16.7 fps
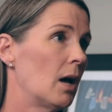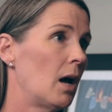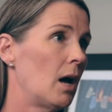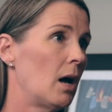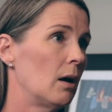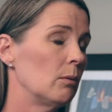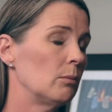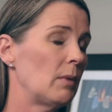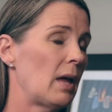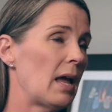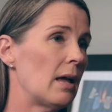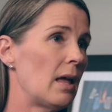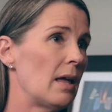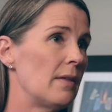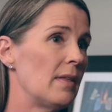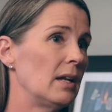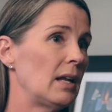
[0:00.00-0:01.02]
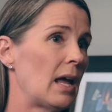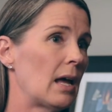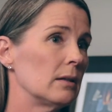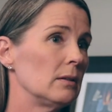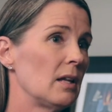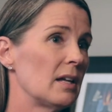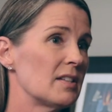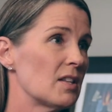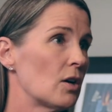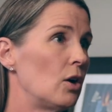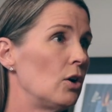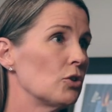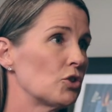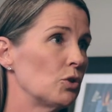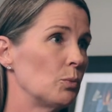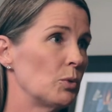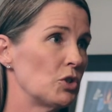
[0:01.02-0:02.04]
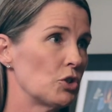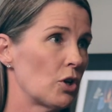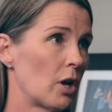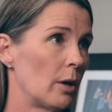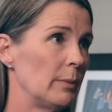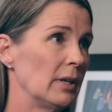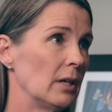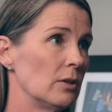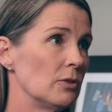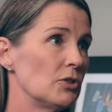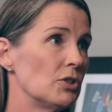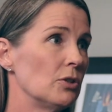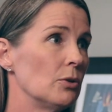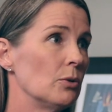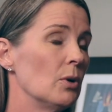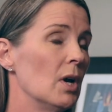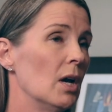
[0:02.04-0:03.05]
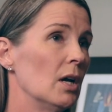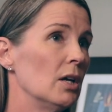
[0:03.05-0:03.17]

And then analyze the culture in which you're coming into.